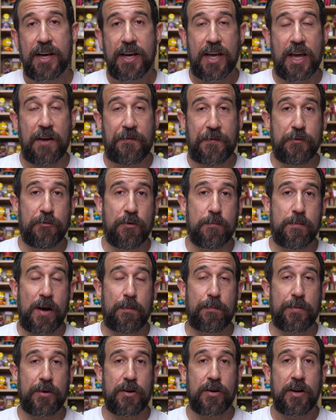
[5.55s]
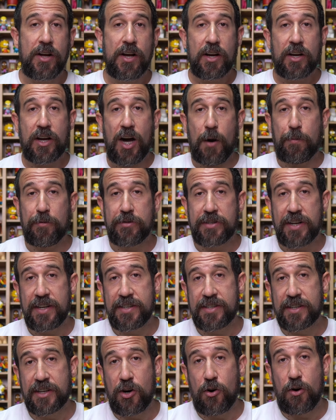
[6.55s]
If you remember, a couple
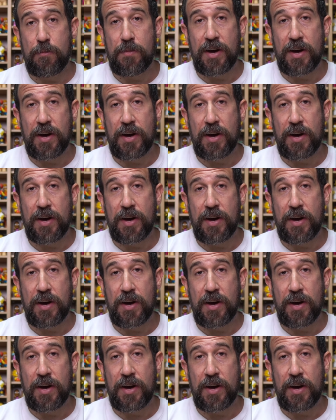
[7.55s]
days ago on